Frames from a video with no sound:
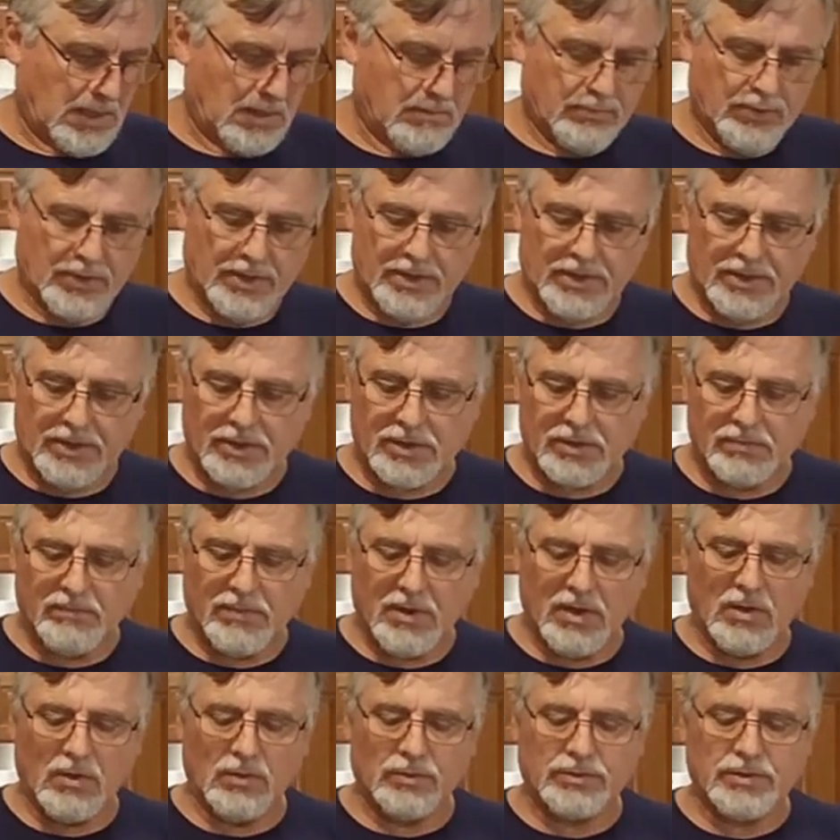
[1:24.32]
Put it in this
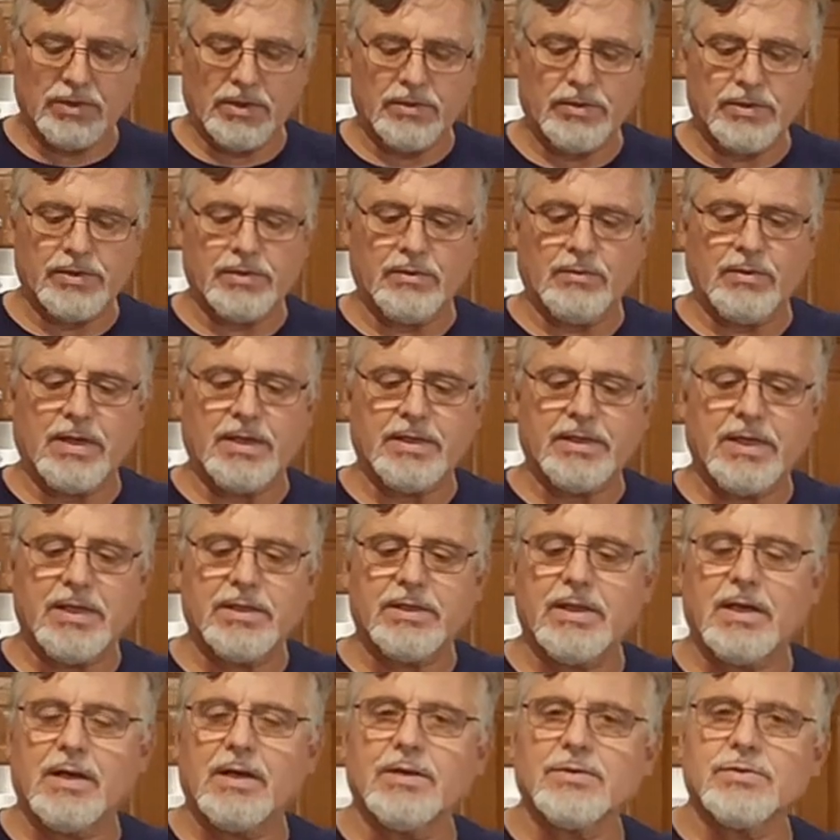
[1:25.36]
bowl. So you see what I did
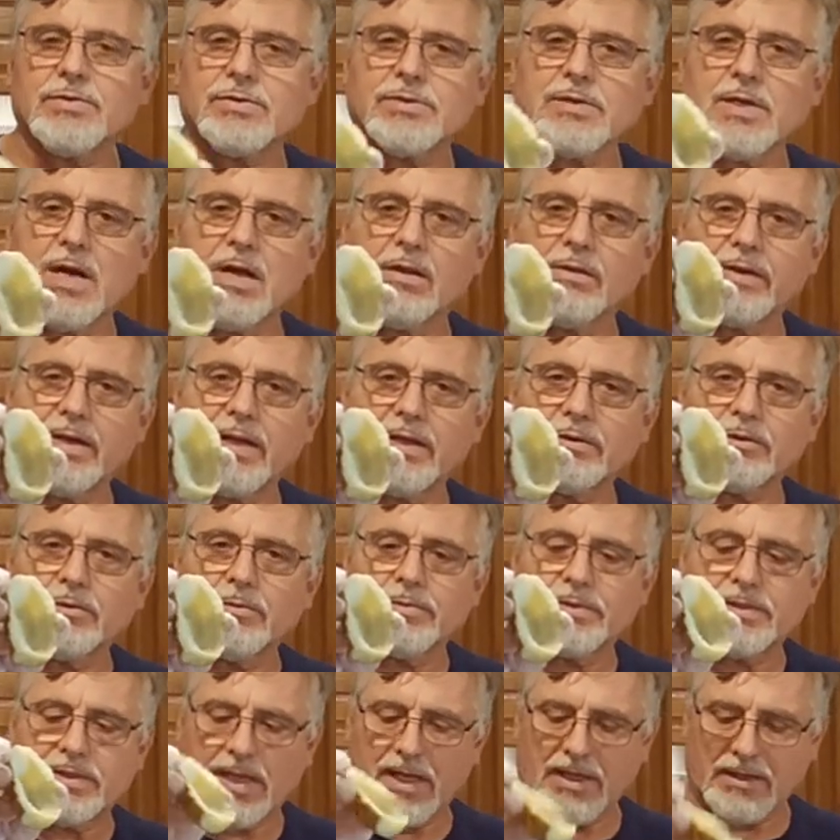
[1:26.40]
there? I just hollowed out the
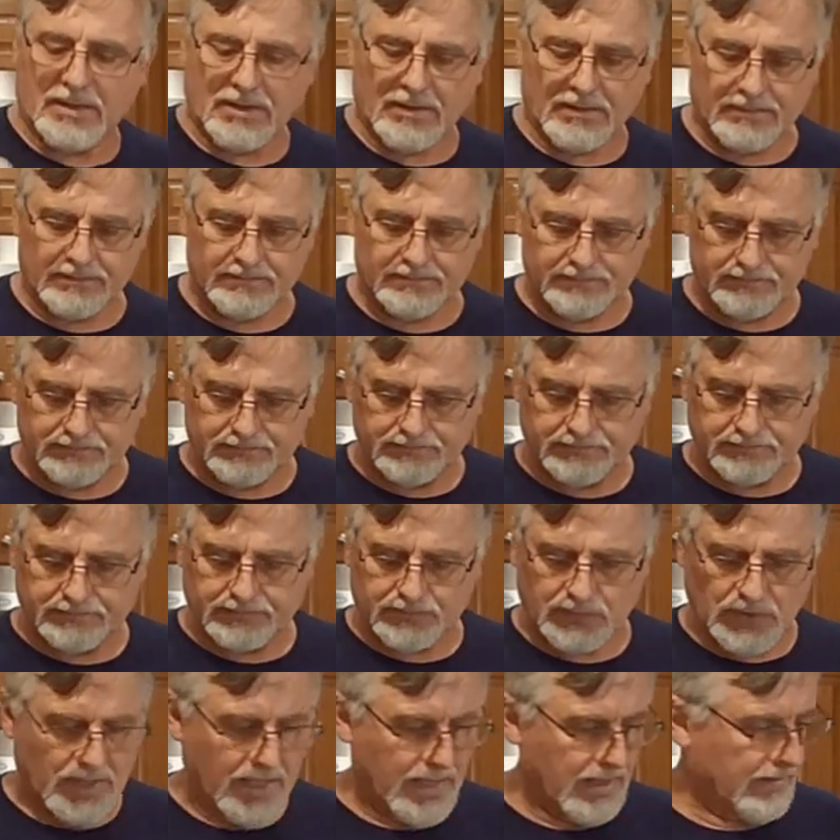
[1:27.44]
potato.
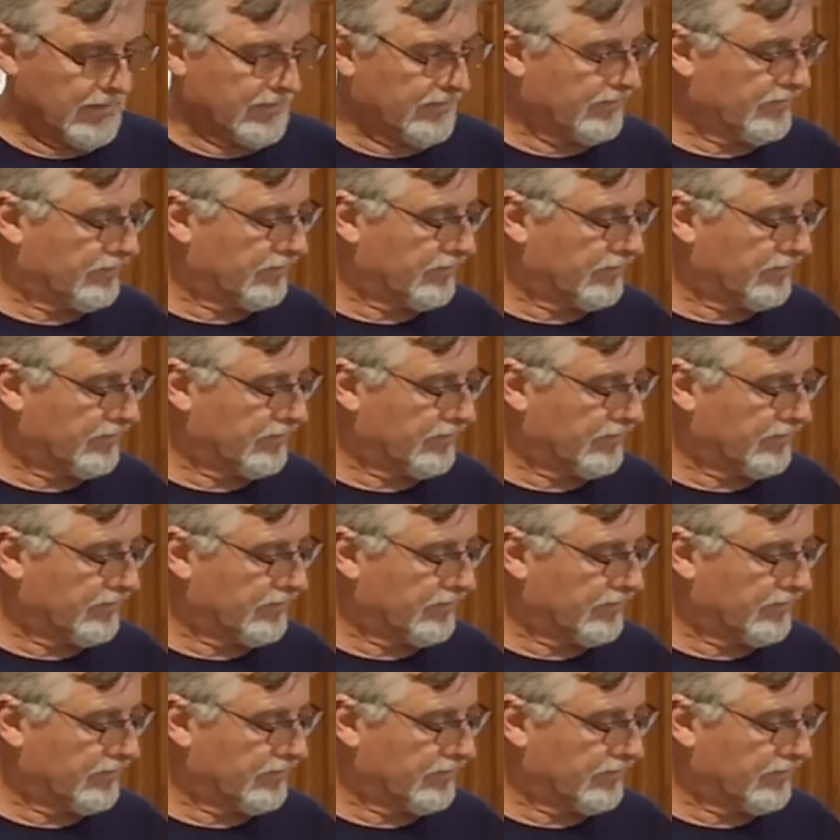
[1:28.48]
Right?